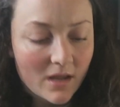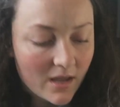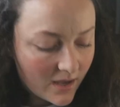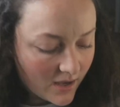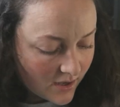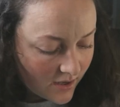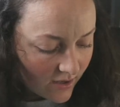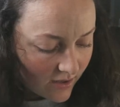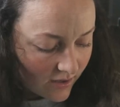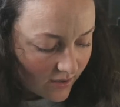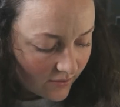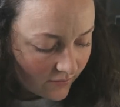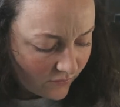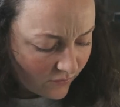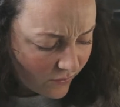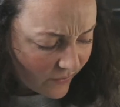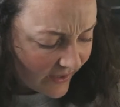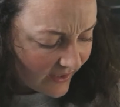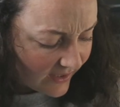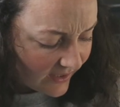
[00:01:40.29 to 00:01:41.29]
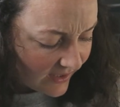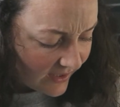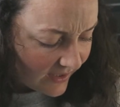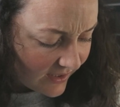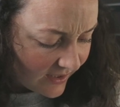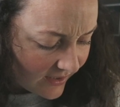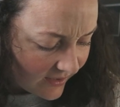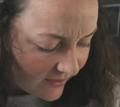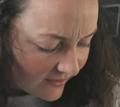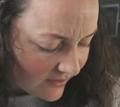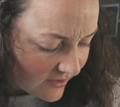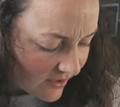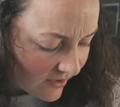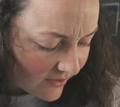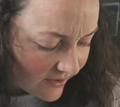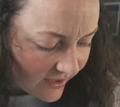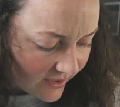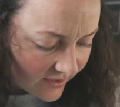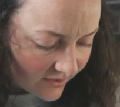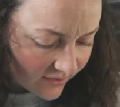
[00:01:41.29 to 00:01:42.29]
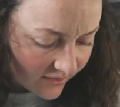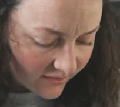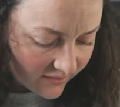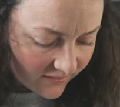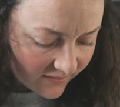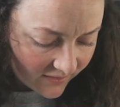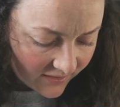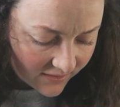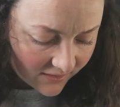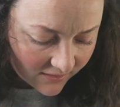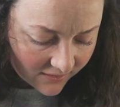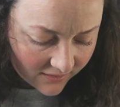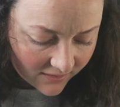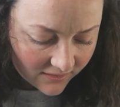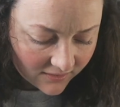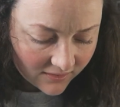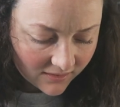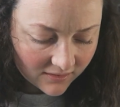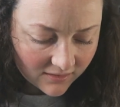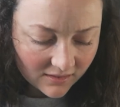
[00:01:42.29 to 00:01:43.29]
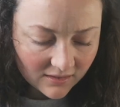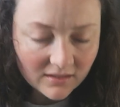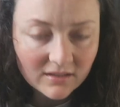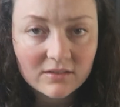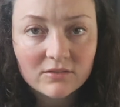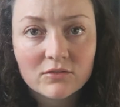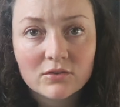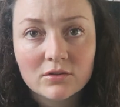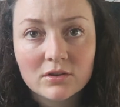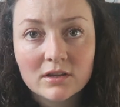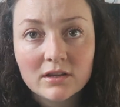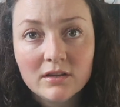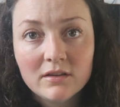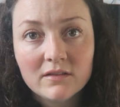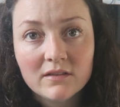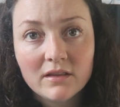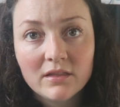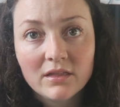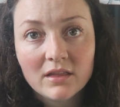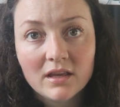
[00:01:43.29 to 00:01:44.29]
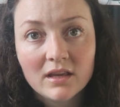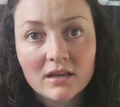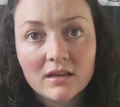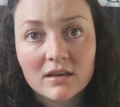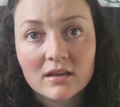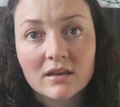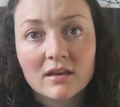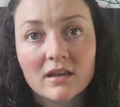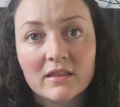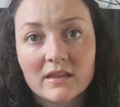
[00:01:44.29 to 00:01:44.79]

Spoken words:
$29.99, I think.